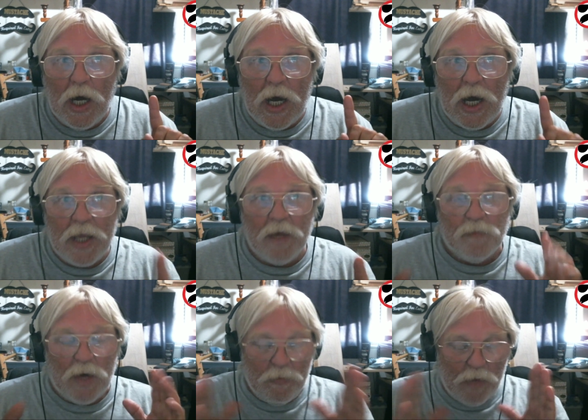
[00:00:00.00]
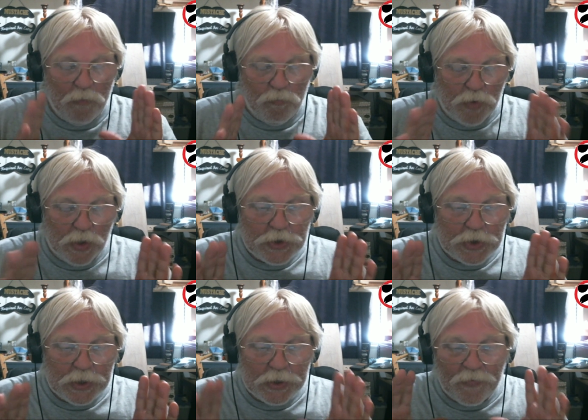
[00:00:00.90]
I have I, I
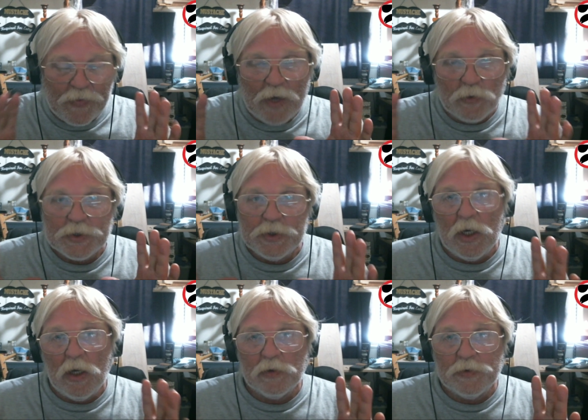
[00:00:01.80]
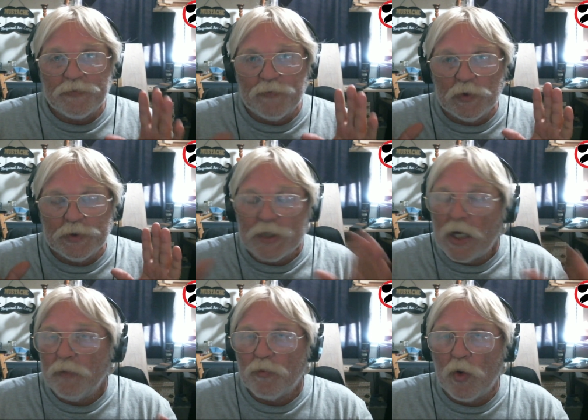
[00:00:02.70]
budgeted a thousand dollars for
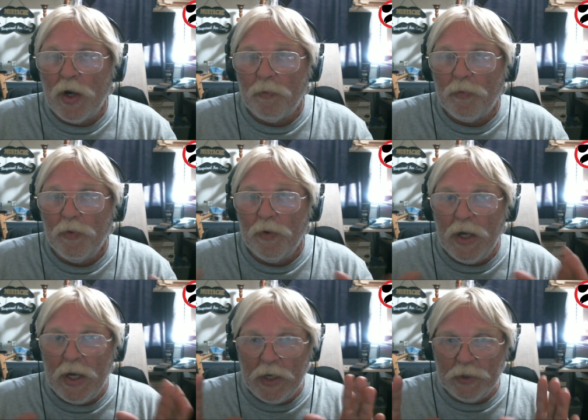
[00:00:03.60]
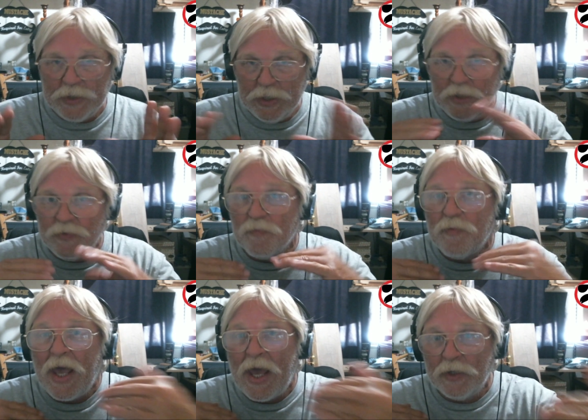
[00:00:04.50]
site prep and getting the
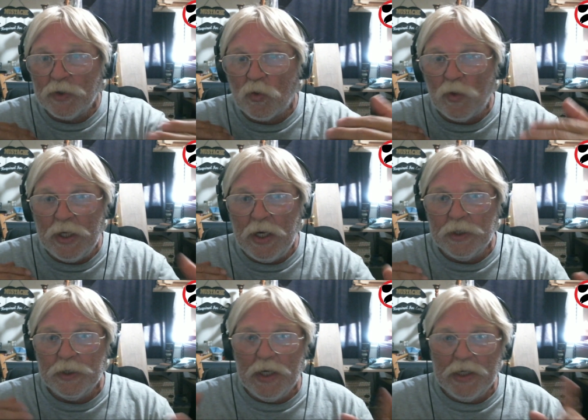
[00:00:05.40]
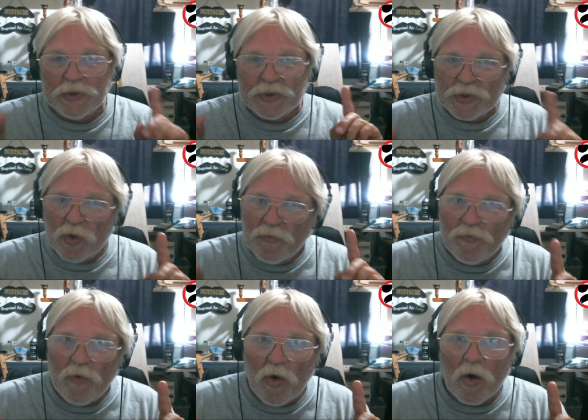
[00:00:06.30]
pad created, and so
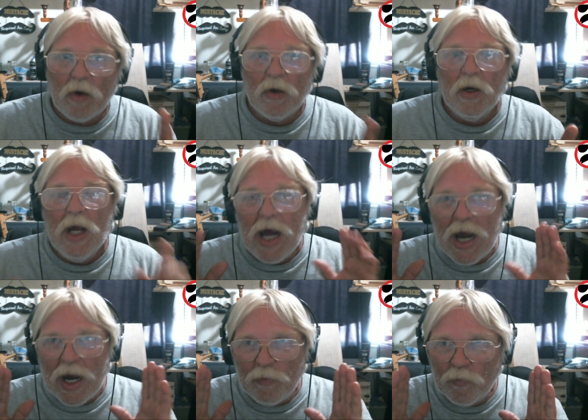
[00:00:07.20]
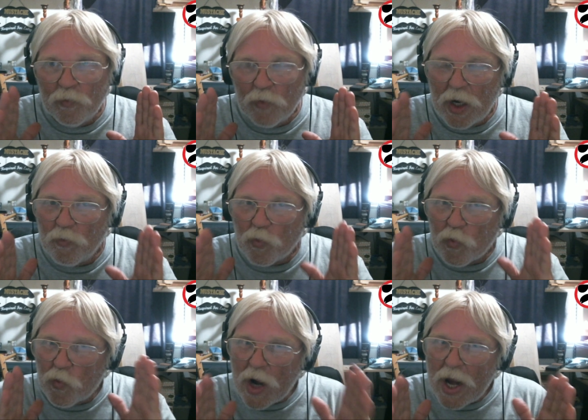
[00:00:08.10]
far I'm
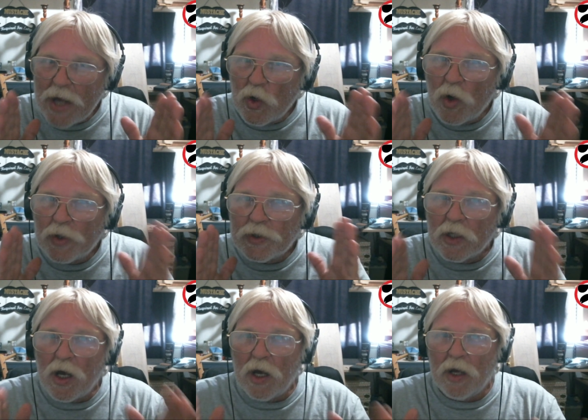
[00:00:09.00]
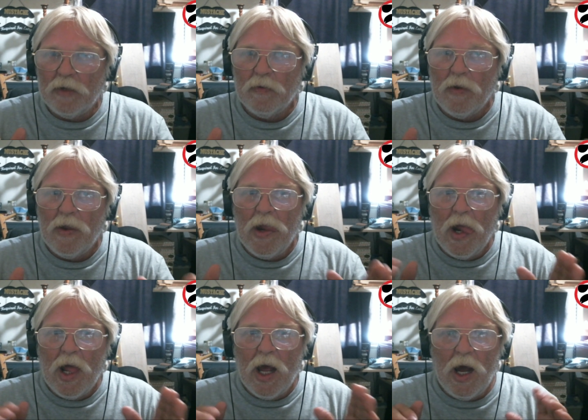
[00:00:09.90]
I'm right on line
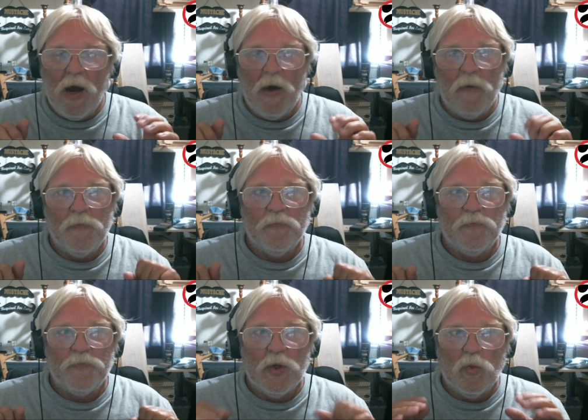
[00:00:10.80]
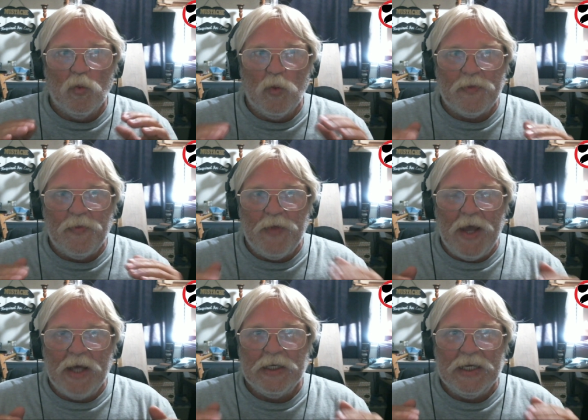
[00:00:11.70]
um, with
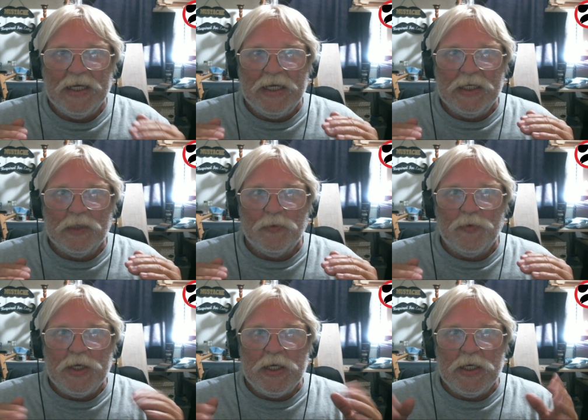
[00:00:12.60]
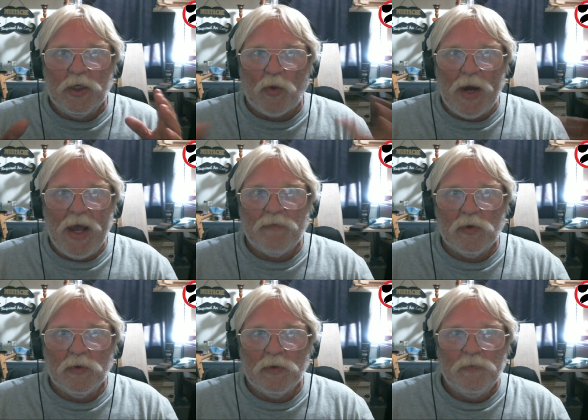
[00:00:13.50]
that. It, the
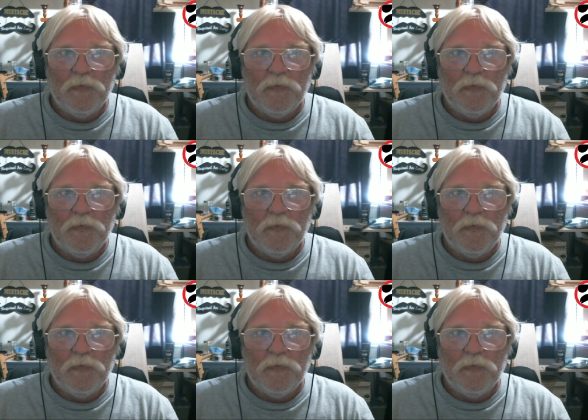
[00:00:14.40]
gravel.